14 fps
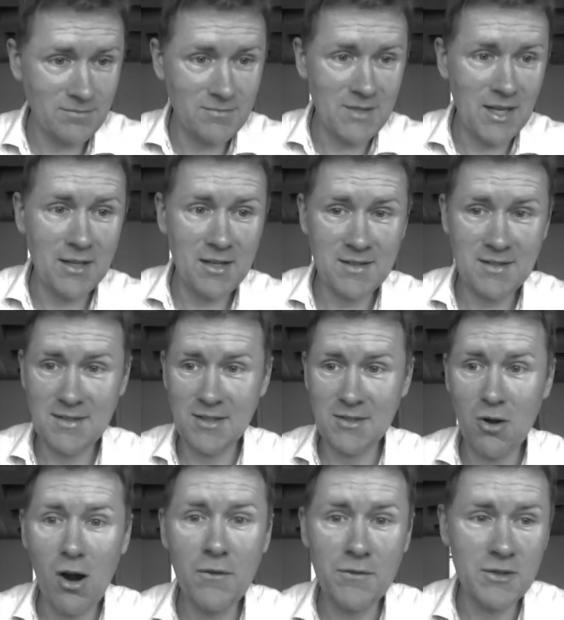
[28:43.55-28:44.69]
Dan Casasanto
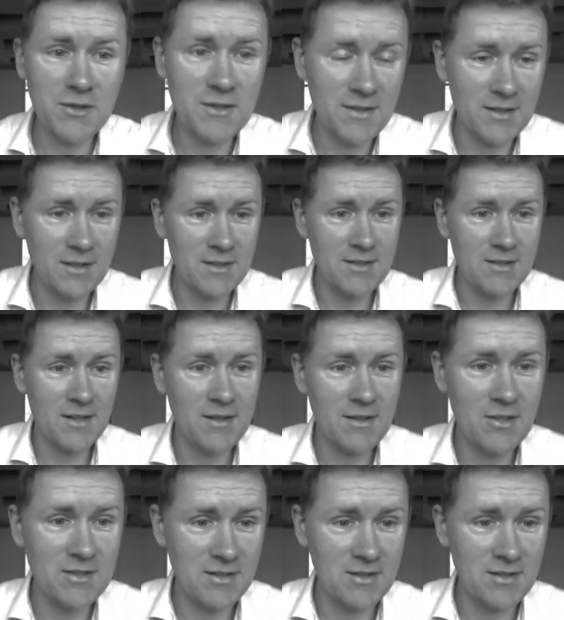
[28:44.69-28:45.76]
offers is that there is a